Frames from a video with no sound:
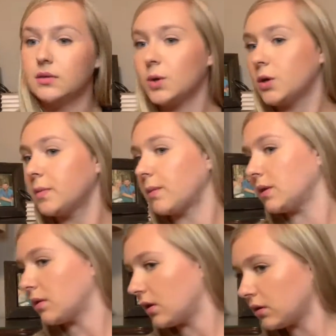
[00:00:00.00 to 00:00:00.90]
Well,
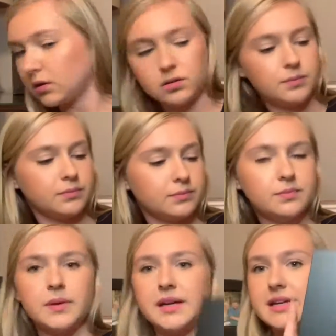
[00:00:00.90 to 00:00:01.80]
maybe not,
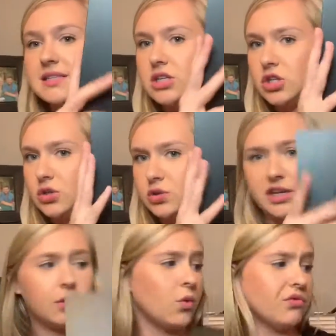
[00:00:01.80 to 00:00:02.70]
but it's huge.
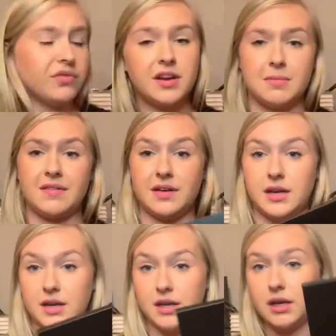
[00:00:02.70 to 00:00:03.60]
Like it won't fit in my
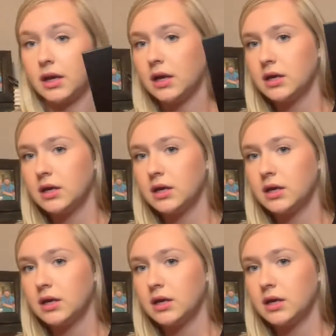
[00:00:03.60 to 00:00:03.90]
vanity.